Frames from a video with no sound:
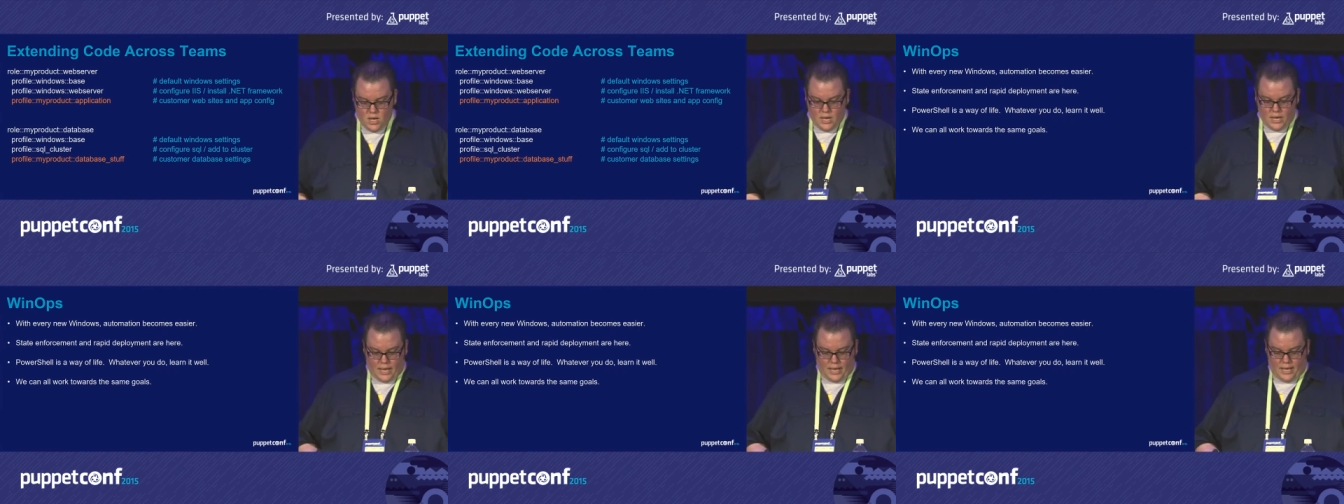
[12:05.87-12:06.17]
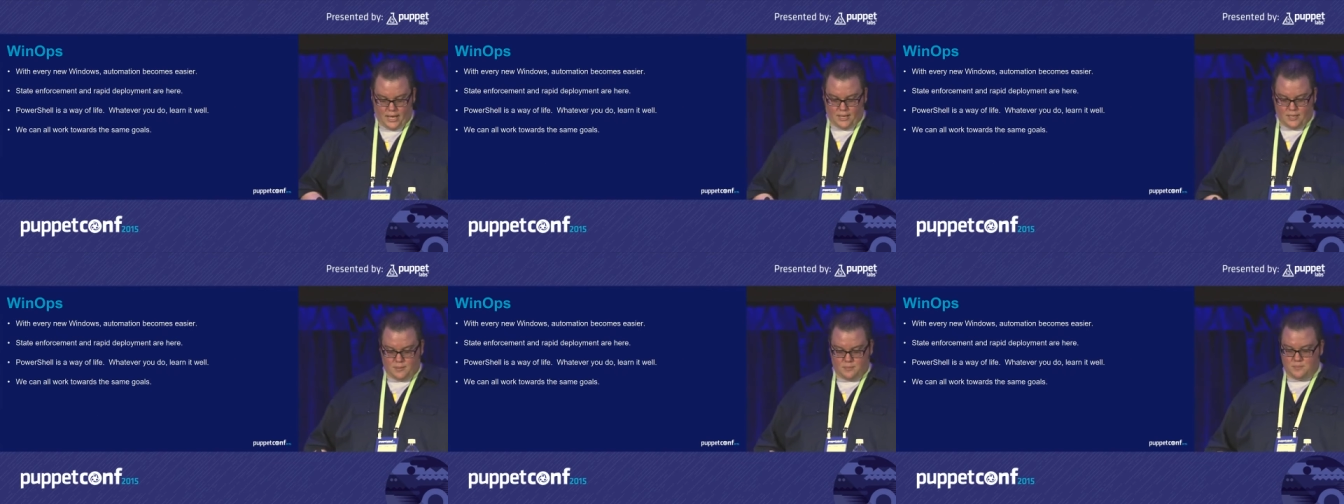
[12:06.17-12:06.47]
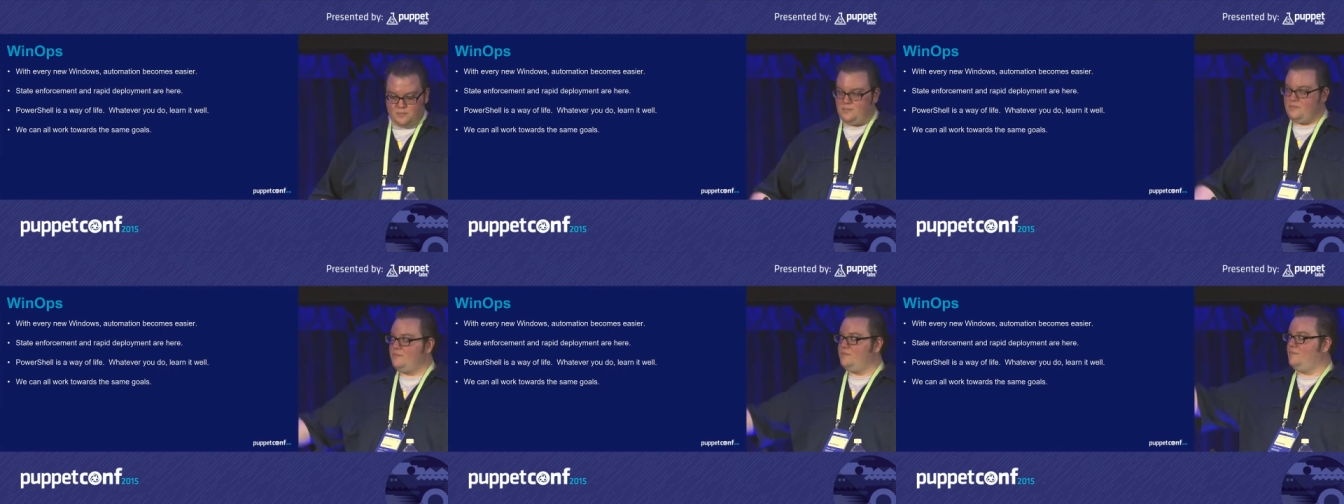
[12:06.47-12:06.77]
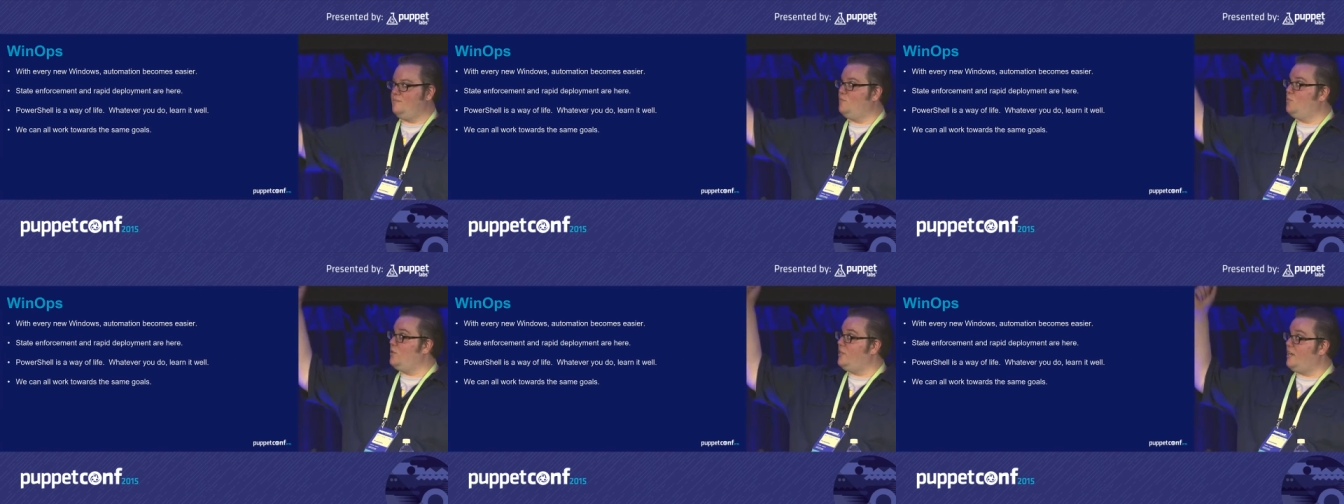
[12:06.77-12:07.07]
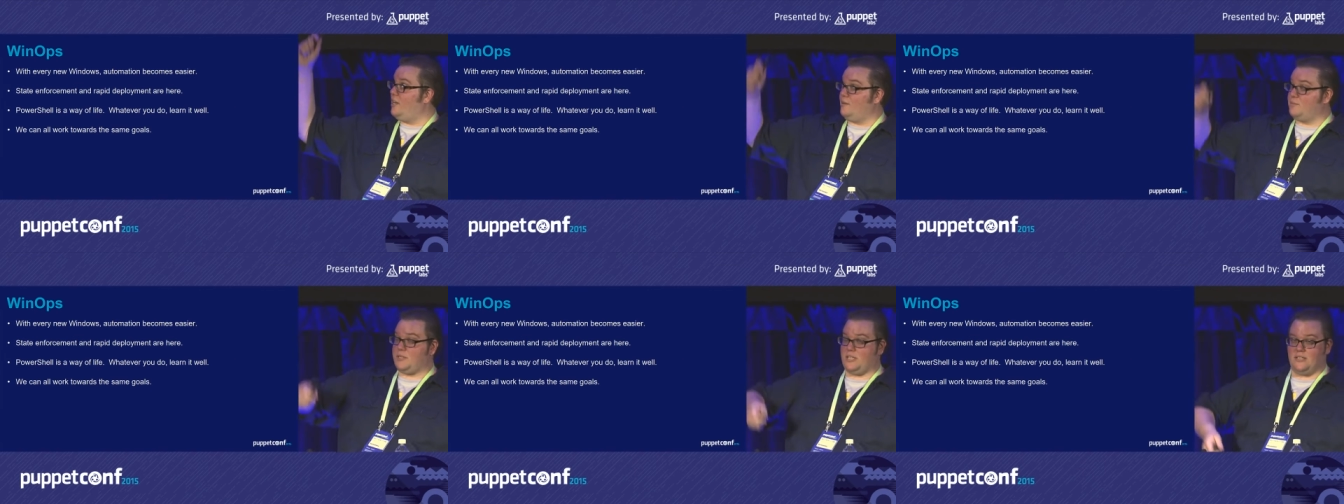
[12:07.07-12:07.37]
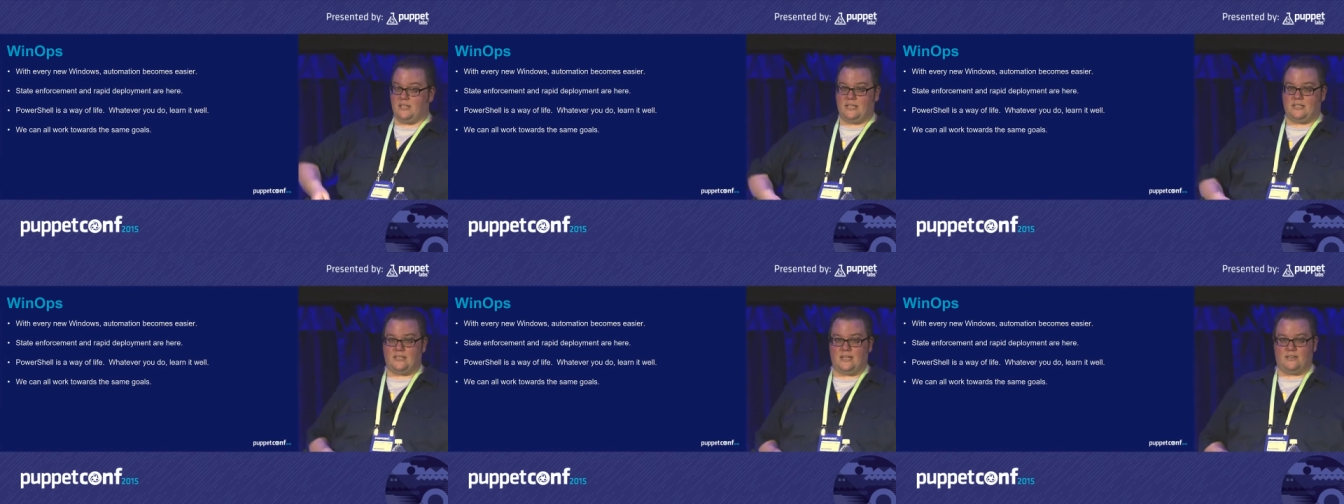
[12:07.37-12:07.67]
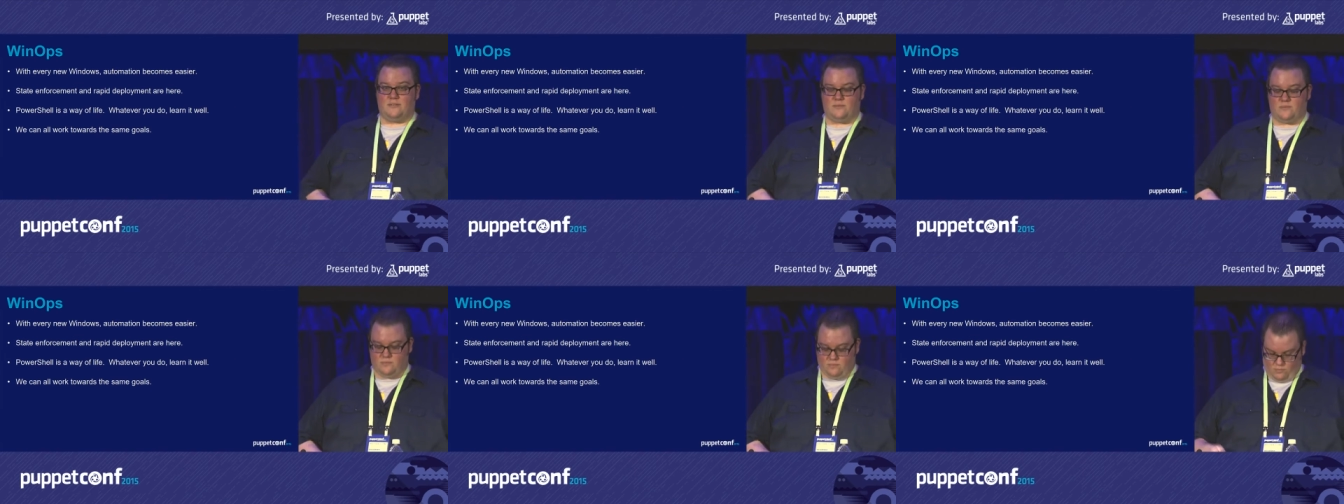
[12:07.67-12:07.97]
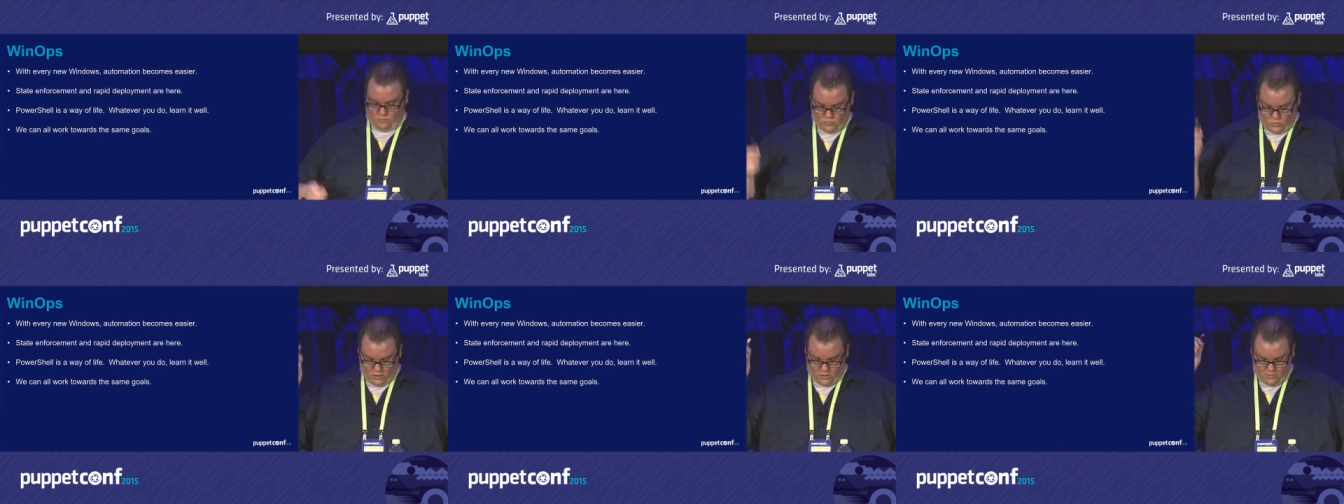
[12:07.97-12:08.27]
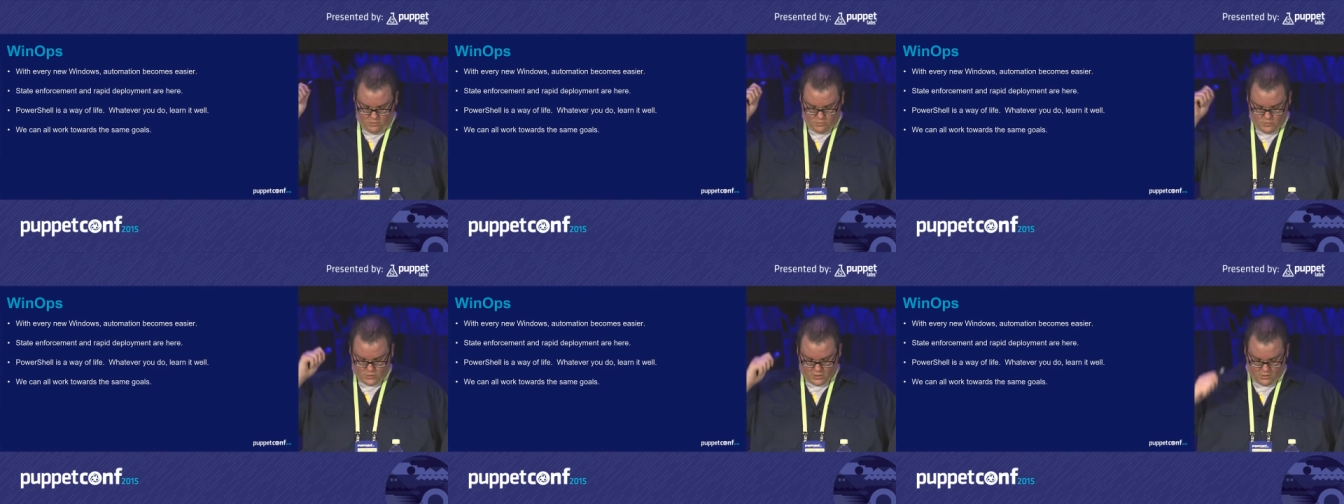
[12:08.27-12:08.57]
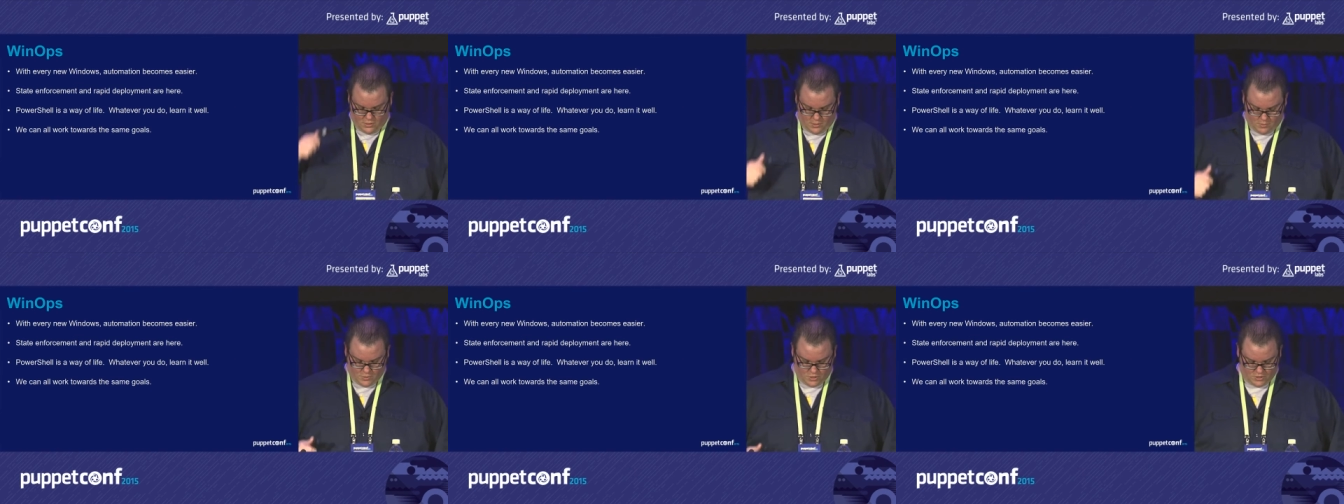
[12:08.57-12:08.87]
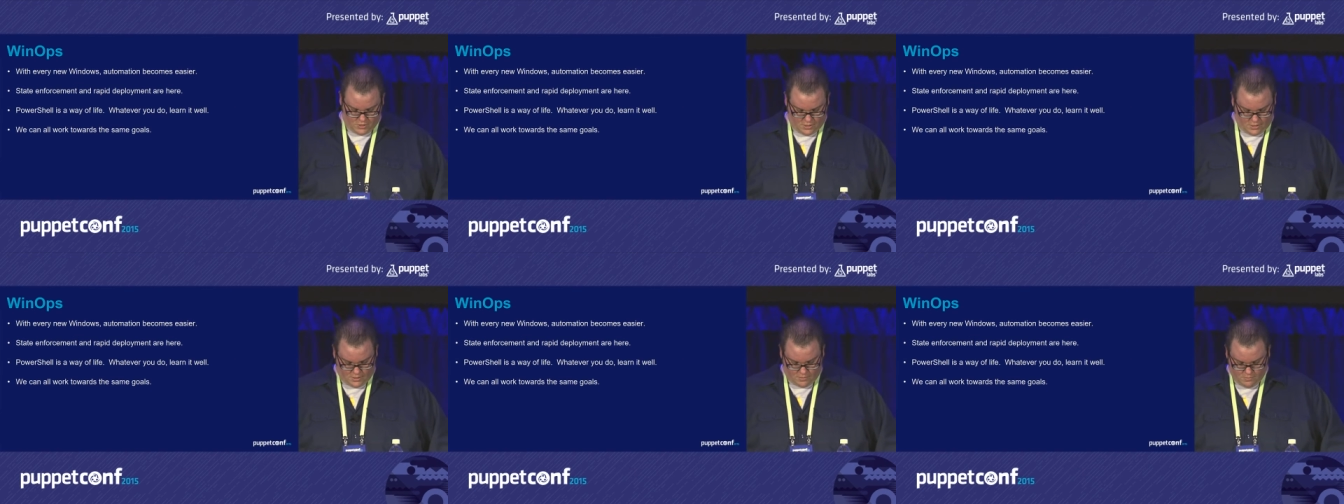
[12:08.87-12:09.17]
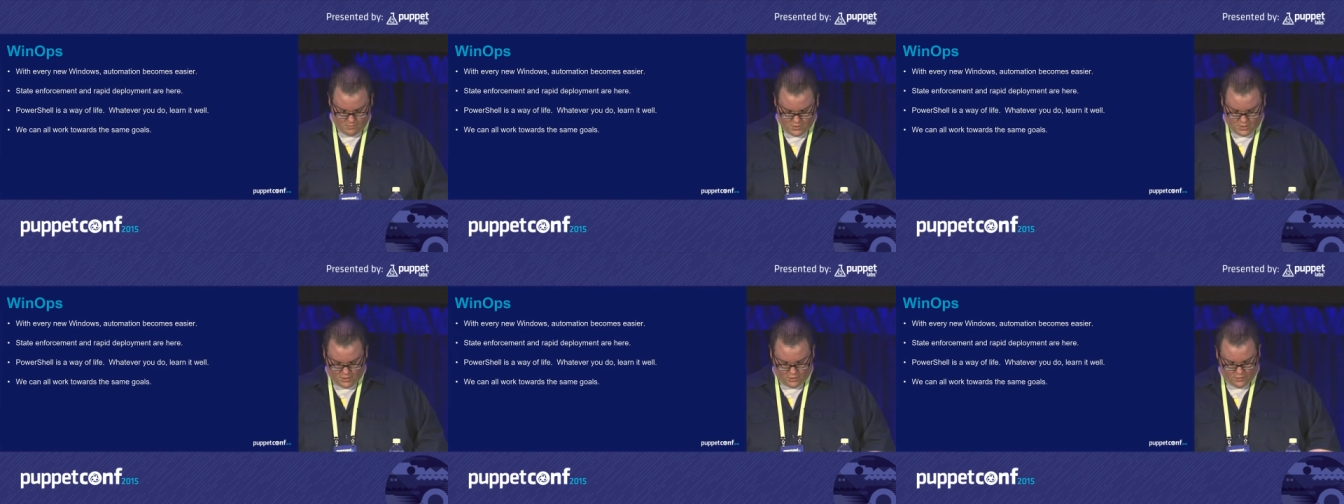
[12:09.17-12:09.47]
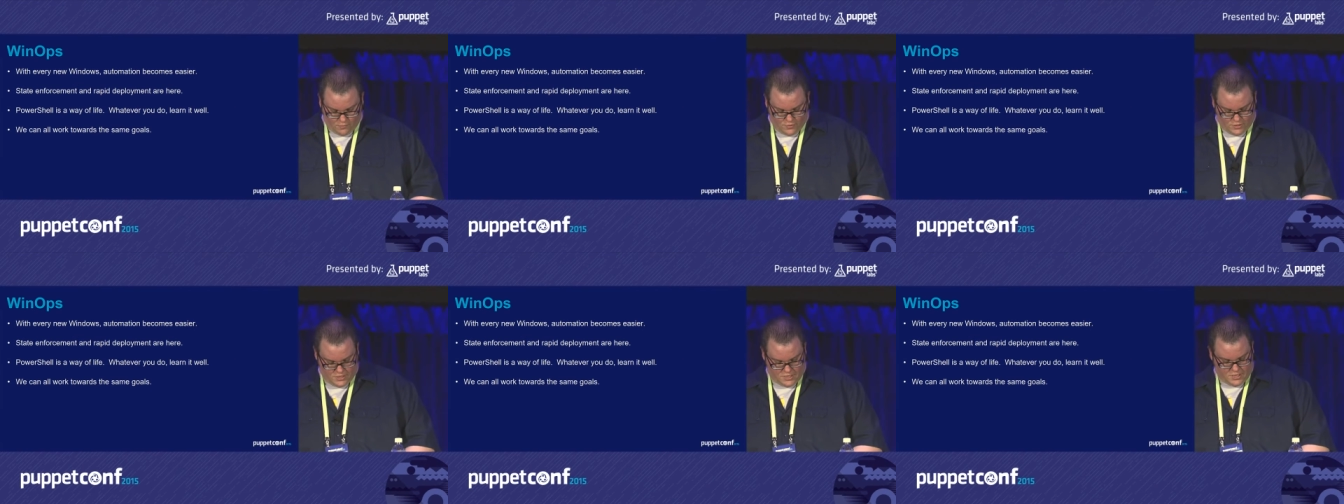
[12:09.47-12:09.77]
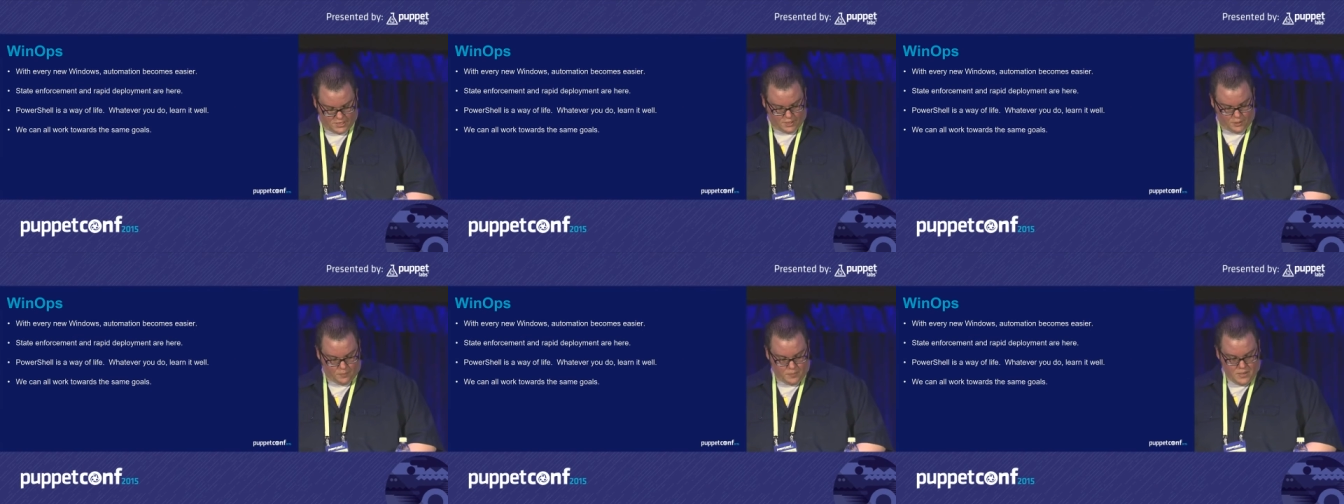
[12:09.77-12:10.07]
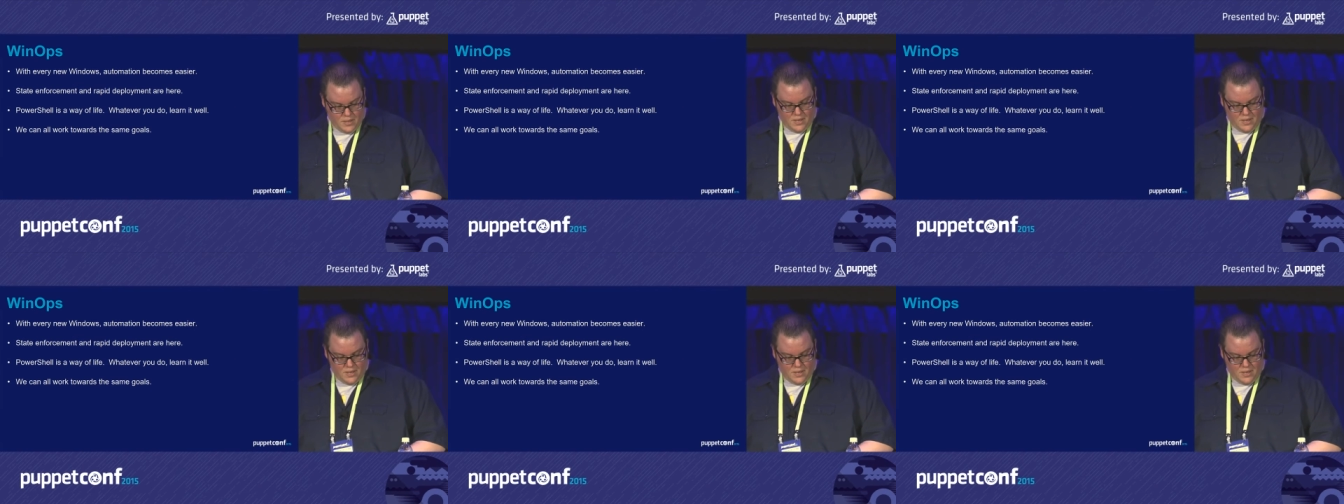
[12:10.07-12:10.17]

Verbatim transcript: Uh, WinOps. I like that word, so I'm just going to steal it for the title.